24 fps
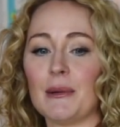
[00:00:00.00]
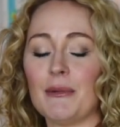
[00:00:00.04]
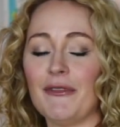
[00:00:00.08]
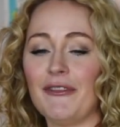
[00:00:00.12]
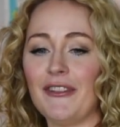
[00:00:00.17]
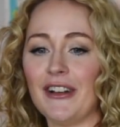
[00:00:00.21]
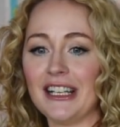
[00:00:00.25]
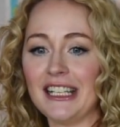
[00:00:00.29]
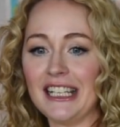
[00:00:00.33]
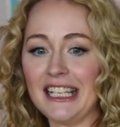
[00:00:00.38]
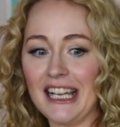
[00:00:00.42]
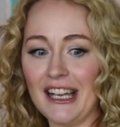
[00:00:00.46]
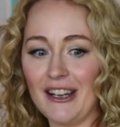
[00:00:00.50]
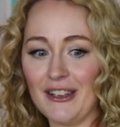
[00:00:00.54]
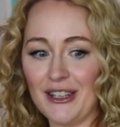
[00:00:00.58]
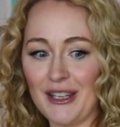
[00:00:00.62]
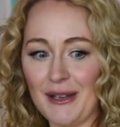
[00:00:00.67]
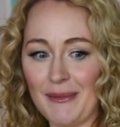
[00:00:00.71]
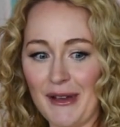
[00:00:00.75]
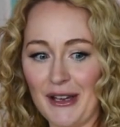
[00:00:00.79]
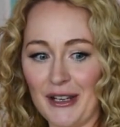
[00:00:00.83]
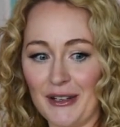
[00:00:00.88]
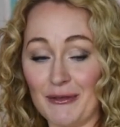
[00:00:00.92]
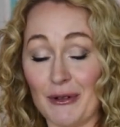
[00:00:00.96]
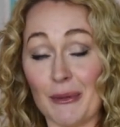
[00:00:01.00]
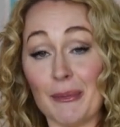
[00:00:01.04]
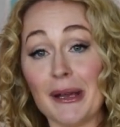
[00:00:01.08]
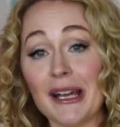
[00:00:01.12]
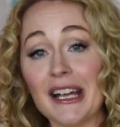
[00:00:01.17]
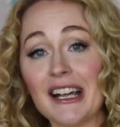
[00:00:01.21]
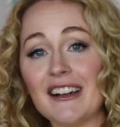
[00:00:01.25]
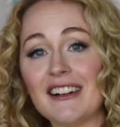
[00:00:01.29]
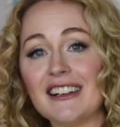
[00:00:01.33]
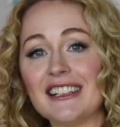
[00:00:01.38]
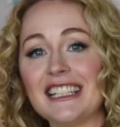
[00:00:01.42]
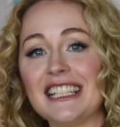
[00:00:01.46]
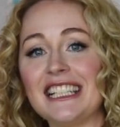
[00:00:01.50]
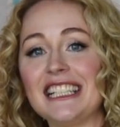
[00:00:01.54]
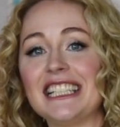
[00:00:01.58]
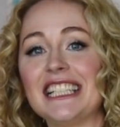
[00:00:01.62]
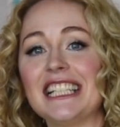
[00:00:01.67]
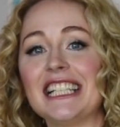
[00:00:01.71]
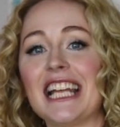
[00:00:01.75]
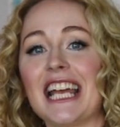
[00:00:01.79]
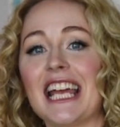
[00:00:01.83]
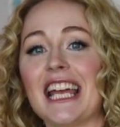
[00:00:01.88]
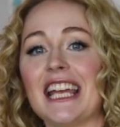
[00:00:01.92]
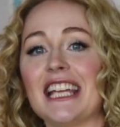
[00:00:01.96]
finding out the amount of repair it
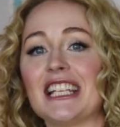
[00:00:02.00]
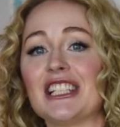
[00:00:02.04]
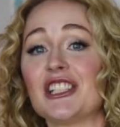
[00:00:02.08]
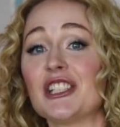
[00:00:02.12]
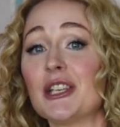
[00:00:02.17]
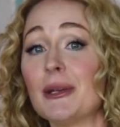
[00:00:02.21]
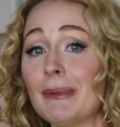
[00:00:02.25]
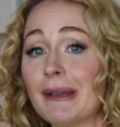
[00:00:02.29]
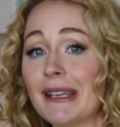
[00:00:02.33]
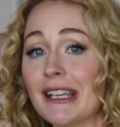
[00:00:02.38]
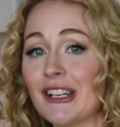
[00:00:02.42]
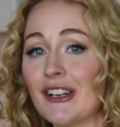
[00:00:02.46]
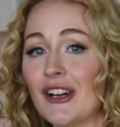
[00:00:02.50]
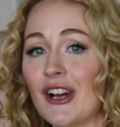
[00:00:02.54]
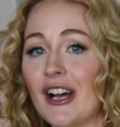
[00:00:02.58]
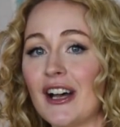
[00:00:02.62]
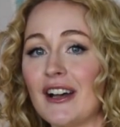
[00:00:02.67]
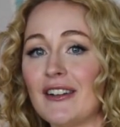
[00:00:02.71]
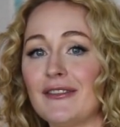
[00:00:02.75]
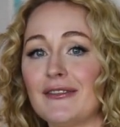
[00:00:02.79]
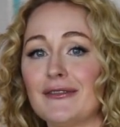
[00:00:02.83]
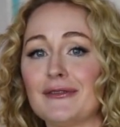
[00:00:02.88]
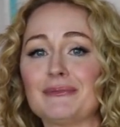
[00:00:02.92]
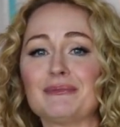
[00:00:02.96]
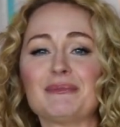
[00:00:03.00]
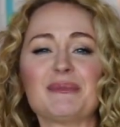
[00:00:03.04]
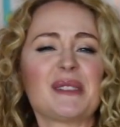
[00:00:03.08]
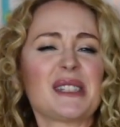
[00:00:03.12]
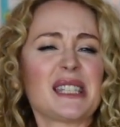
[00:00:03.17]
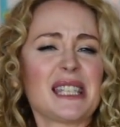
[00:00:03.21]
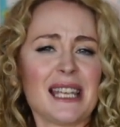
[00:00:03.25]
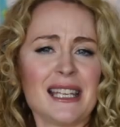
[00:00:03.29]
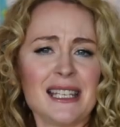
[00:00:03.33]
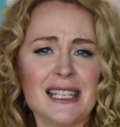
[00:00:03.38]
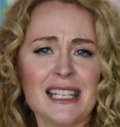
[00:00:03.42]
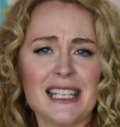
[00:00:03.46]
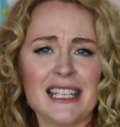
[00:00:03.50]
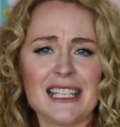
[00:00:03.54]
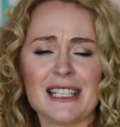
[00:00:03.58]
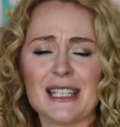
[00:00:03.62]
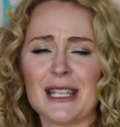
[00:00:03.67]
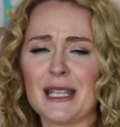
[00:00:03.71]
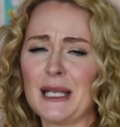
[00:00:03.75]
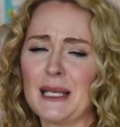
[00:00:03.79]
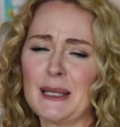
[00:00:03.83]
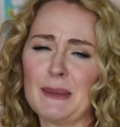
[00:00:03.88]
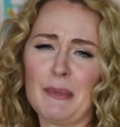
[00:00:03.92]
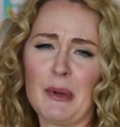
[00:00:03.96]
needed and shipping it off, sending it
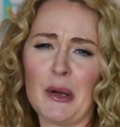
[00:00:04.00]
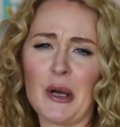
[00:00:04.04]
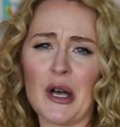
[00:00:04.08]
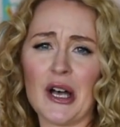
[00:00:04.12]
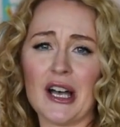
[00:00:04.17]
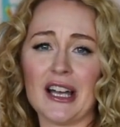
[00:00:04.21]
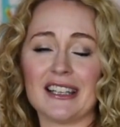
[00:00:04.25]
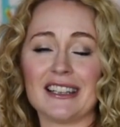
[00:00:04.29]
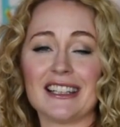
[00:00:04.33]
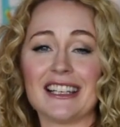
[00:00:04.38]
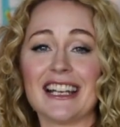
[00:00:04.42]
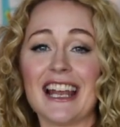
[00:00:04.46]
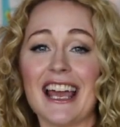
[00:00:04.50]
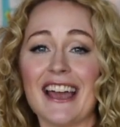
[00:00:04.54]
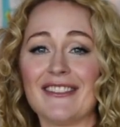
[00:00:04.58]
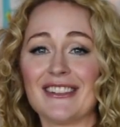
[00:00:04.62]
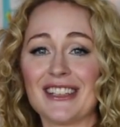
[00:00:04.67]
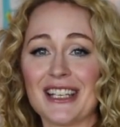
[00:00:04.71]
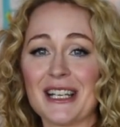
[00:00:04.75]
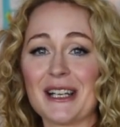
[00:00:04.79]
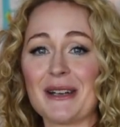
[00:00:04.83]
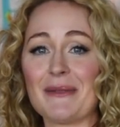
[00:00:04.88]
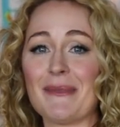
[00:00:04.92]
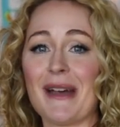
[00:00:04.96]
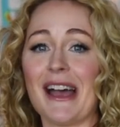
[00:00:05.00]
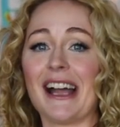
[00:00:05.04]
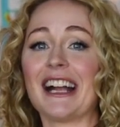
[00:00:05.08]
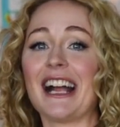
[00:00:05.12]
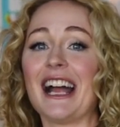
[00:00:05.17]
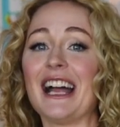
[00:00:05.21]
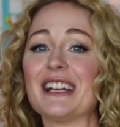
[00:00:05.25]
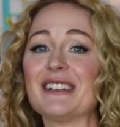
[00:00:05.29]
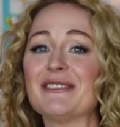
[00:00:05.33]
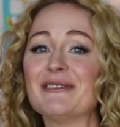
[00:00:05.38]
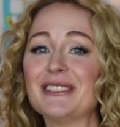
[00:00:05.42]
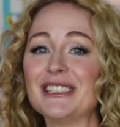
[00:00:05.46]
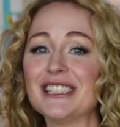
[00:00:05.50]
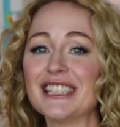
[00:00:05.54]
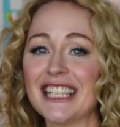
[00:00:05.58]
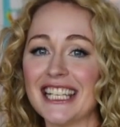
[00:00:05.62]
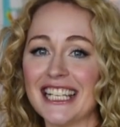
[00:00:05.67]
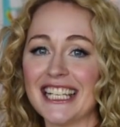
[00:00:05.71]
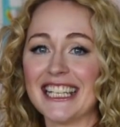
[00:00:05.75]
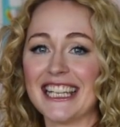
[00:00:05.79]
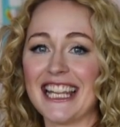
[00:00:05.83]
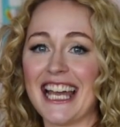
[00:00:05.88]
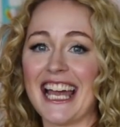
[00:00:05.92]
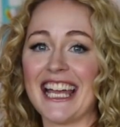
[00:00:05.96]
to the spa and then having it come back, I will
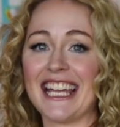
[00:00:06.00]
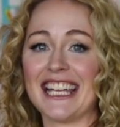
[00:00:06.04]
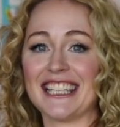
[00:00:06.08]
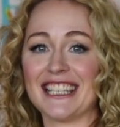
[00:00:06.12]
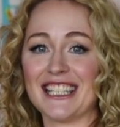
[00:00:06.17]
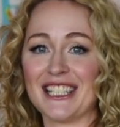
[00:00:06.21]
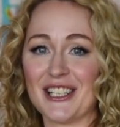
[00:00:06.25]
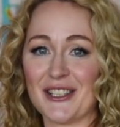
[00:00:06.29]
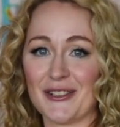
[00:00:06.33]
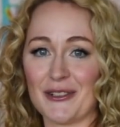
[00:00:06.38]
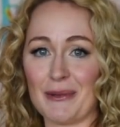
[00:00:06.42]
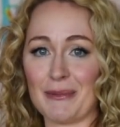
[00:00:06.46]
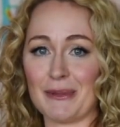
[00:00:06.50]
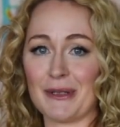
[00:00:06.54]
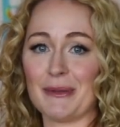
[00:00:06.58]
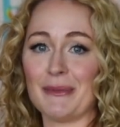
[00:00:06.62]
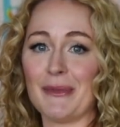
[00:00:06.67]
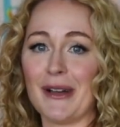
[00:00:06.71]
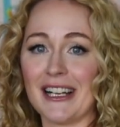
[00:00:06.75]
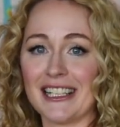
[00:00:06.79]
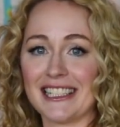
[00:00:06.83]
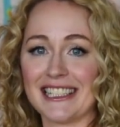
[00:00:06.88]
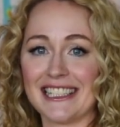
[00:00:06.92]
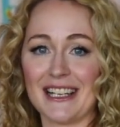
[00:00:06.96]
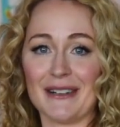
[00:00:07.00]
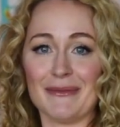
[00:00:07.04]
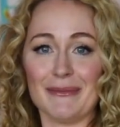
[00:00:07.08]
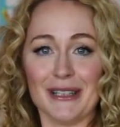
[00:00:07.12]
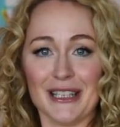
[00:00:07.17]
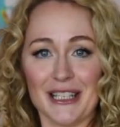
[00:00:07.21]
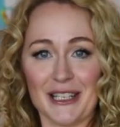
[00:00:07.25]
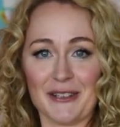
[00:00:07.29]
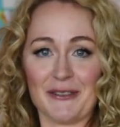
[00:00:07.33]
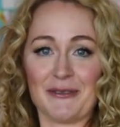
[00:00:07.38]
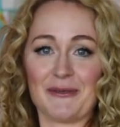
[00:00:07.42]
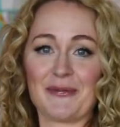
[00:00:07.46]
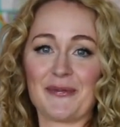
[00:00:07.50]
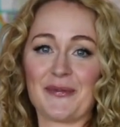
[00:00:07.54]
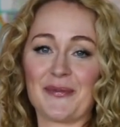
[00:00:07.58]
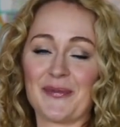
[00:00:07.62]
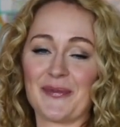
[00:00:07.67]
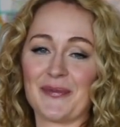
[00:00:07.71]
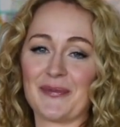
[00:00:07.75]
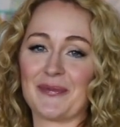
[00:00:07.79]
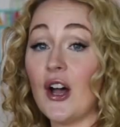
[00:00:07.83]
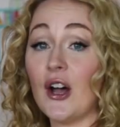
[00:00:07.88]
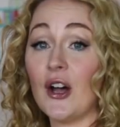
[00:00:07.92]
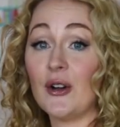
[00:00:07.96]
link that in the description box down below.
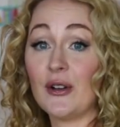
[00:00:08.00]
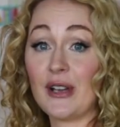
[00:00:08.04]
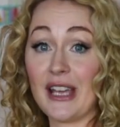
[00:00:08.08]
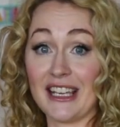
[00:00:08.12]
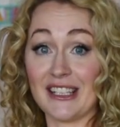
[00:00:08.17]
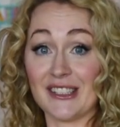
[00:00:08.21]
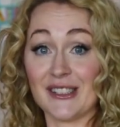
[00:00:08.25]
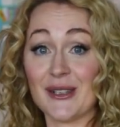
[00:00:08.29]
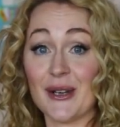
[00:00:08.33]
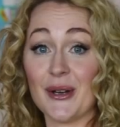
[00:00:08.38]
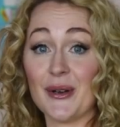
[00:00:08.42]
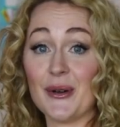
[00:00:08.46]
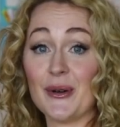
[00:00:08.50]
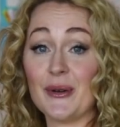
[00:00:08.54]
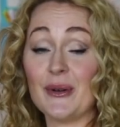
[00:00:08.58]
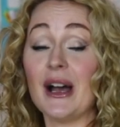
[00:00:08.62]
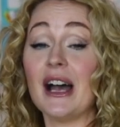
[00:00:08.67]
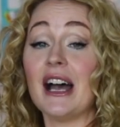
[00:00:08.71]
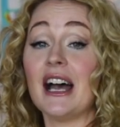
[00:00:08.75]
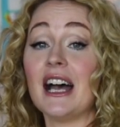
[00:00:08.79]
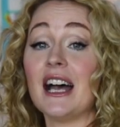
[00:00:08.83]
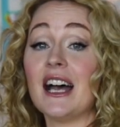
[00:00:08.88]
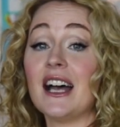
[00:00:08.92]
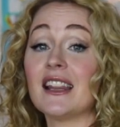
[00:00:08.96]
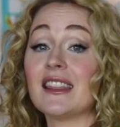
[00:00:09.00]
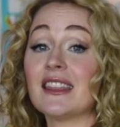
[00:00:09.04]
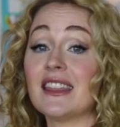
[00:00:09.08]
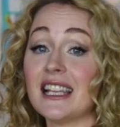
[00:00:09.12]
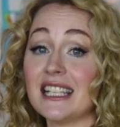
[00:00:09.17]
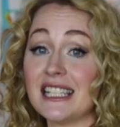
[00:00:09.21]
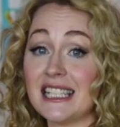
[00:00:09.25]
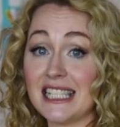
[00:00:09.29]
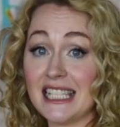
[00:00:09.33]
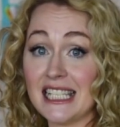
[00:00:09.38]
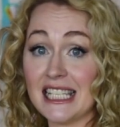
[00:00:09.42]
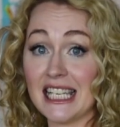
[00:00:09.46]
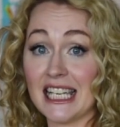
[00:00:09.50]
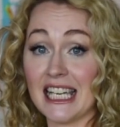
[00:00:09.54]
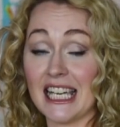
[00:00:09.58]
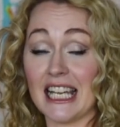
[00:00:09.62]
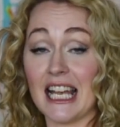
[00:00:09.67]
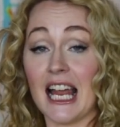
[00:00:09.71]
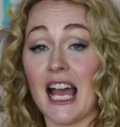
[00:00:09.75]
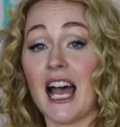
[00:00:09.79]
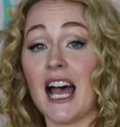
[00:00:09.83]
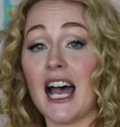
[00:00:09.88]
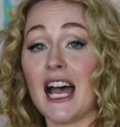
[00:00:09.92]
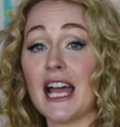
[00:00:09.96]
Okay, so let's dig
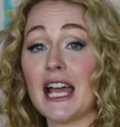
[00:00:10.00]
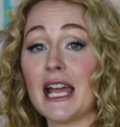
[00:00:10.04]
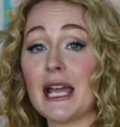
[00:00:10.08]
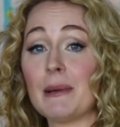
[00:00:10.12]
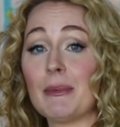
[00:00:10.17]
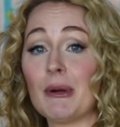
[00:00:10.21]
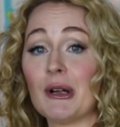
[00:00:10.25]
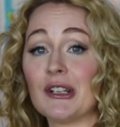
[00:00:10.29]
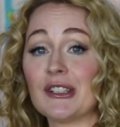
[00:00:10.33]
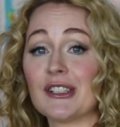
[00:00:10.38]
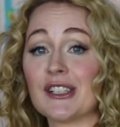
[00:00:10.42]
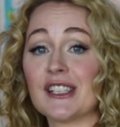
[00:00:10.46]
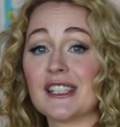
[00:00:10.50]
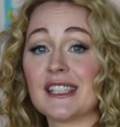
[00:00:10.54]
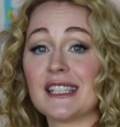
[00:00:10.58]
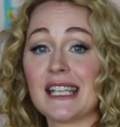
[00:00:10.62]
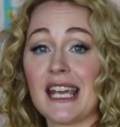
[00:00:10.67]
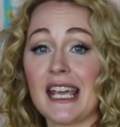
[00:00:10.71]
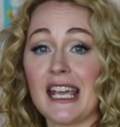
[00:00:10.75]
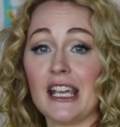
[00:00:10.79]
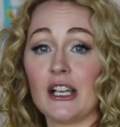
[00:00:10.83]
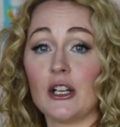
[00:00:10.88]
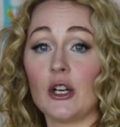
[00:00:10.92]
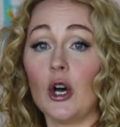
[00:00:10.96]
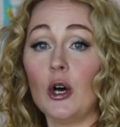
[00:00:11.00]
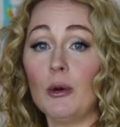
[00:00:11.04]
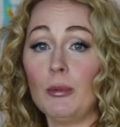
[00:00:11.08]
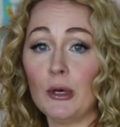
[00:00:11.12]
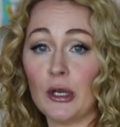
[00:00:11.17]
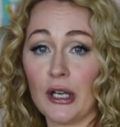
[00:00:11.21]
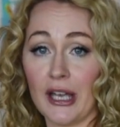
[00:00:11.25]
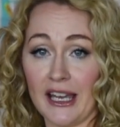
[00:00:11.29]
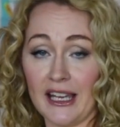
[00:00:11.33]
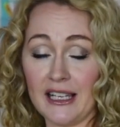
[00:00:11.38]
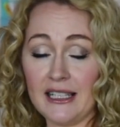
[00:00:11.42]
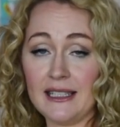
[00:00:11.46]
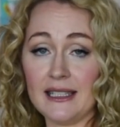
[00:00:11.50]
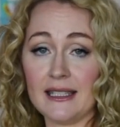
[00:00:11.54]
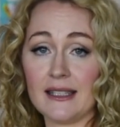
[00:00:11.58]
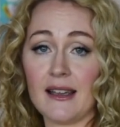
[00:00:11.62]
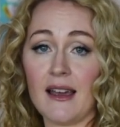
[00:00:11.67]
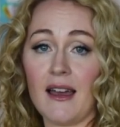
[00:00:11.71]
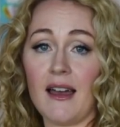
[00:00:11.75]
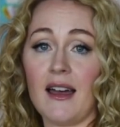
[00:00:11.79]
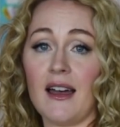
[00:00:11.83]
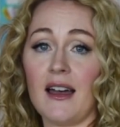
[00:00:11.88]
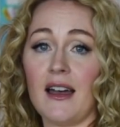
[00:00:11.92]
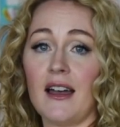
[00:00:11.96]
in. I purchased a cobalt case.
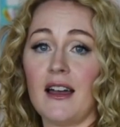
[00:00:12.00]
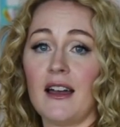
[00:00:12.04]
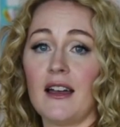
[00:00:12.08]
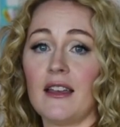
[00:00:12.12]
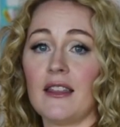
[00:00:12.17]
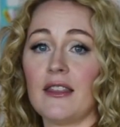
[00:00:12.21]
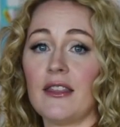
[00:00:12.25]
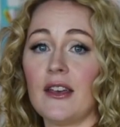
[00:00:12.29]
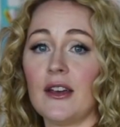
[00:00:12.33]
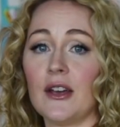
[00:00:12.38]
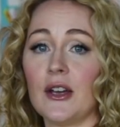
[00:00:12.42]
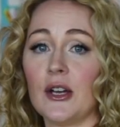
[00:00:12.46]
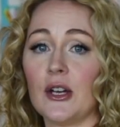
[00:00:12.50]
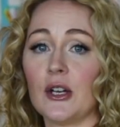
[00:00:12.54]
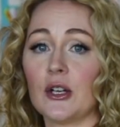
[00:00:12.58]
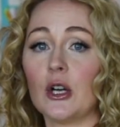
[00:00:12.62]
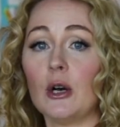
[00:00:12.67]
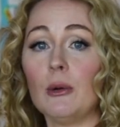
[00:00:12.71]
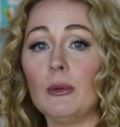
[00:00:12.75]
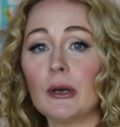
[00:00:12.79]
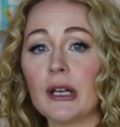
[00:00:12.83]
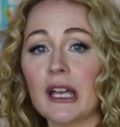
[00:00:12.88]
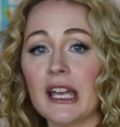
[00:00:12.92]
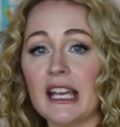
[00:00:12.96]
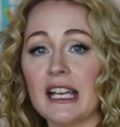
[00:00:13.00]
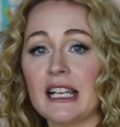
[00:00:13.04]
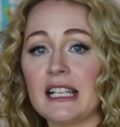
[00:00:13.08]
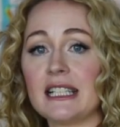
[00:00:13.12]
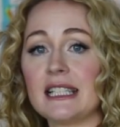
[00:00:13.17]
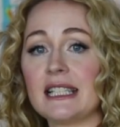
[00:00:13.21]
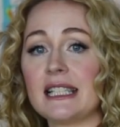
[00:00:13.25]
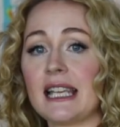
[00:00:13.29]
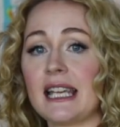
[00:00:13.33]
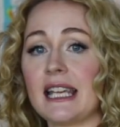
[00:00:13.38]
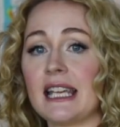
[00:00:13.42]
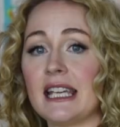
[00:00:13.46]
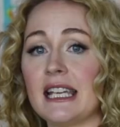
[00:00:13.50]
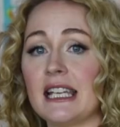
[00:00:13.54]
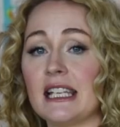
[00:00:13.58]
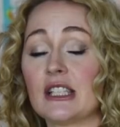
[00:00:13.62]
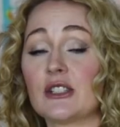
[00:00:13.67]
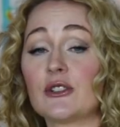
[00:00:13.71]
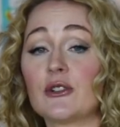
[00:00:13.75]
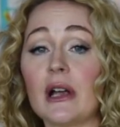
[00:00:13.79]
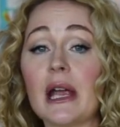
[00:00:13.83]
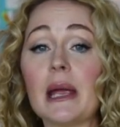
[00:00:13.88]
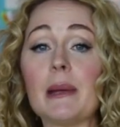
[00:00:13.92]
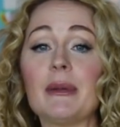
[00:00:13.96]
The cobalt case
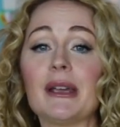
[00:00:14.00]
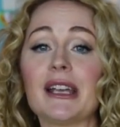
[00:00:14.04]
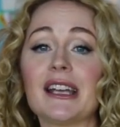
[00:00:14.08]
is great